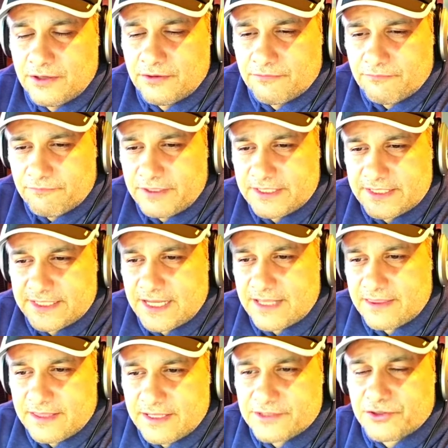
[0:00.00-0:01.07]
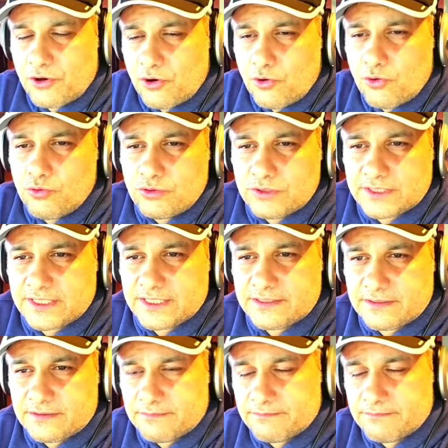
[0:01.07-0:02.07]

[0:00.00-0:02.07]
Reset this whole system.